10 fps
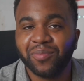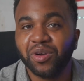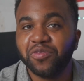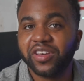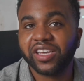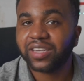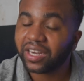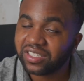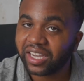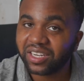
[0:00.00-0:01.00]
but if you guys
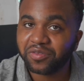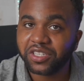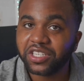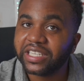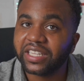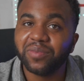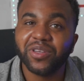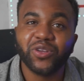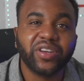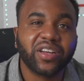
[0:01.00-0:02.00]
like this kind of video, you can let
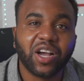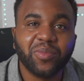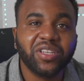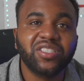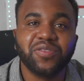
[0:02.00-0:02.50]
me know in the comments.